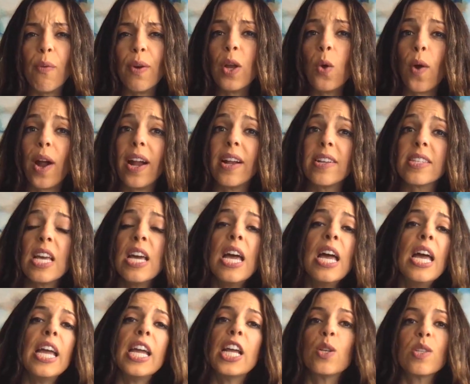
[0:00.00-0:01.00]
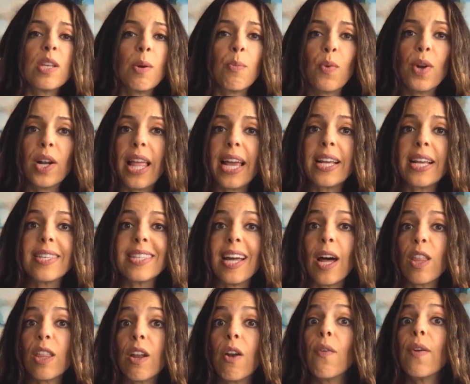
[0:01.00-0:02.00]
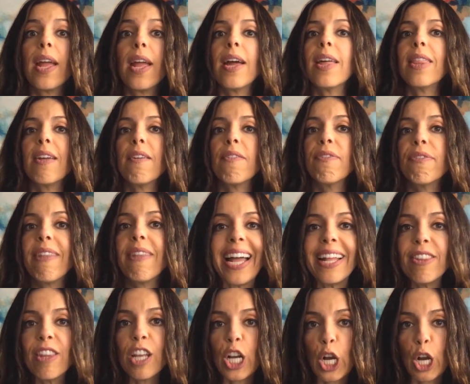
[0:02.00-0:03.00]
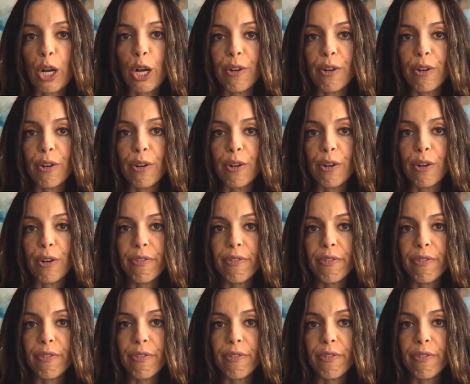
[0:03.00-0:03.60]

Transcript: growing, whereas, you know, somewhere like South Korea, they flattened the curve